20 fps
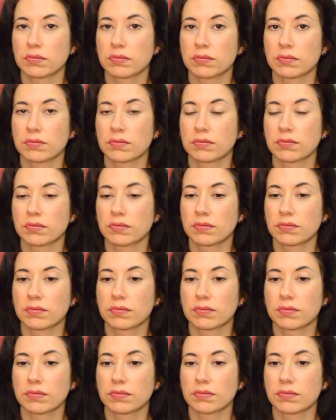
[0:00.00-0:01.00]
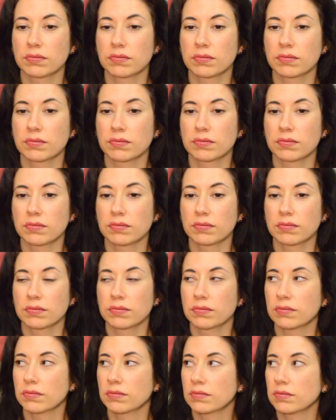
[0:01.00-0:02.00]

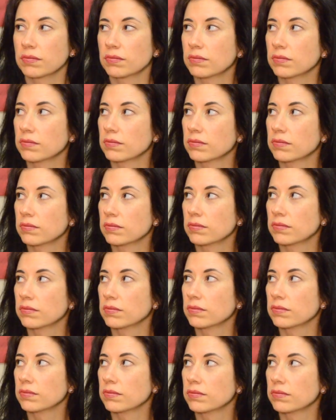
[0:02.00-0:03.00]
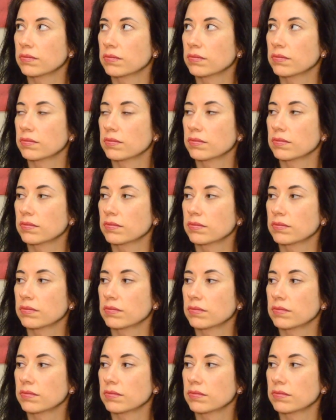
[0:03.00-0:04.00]

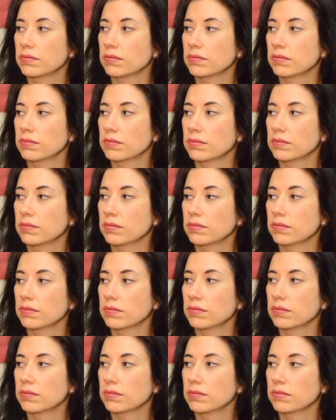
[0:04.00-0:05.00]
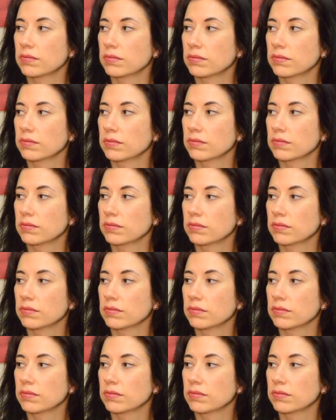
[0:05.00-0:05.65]
No words are spoken by the person on screen.